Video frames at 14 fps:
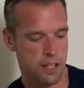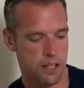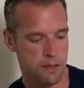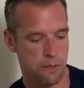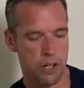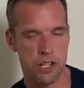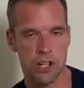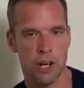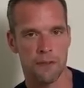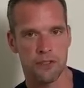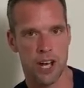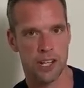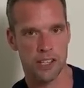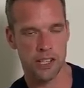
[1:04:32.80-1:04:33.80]
My live
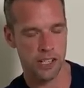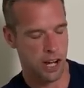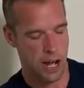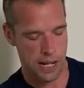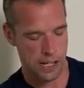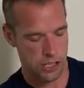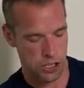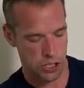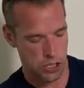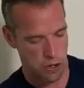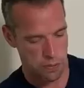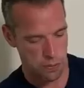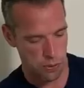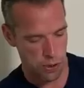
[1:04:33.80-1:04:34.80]
chat doesn't show
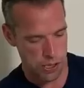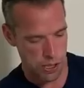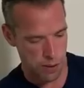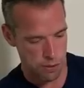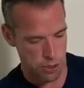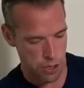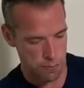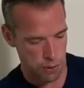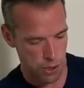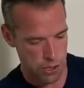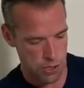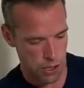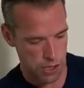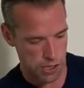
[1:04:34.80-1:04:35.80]
them all the time. I do
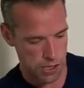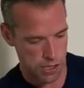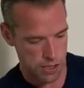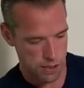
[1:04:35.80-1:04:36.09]
apologise.